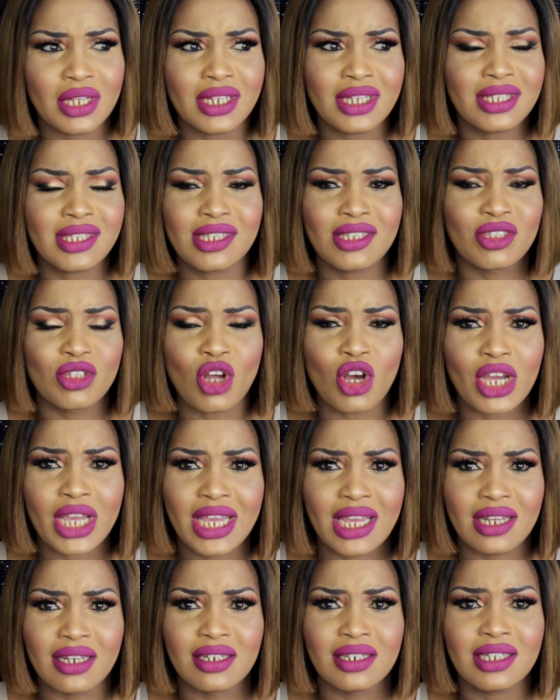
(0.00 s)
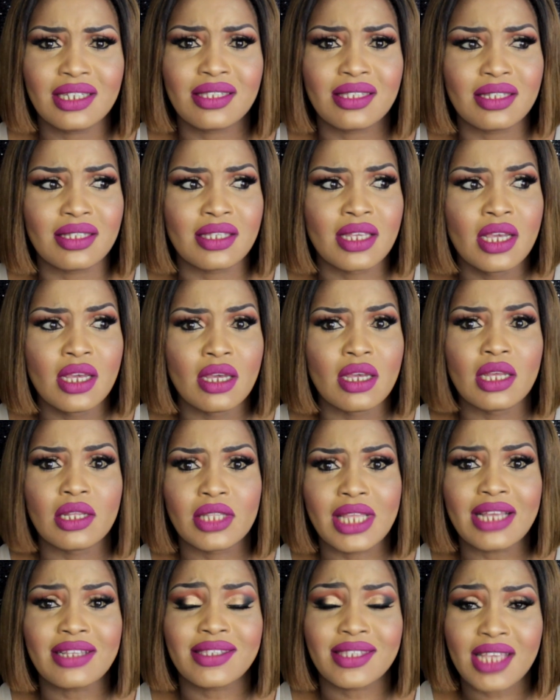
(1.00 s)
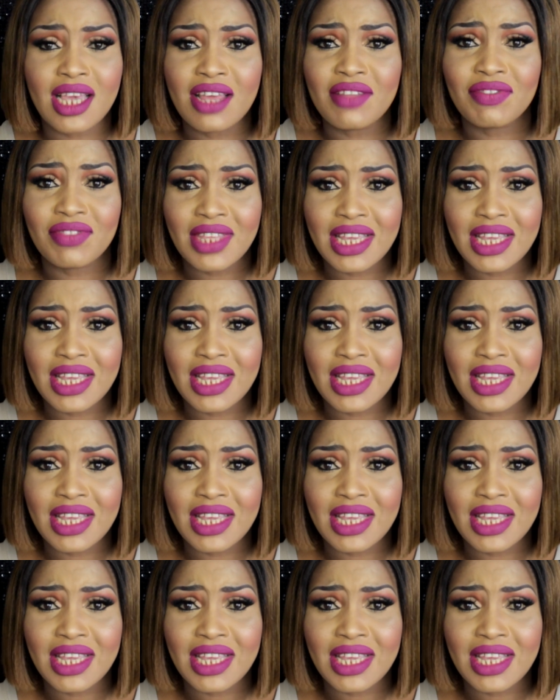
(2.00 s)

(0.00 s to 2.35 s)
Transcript: This is not it. There's certain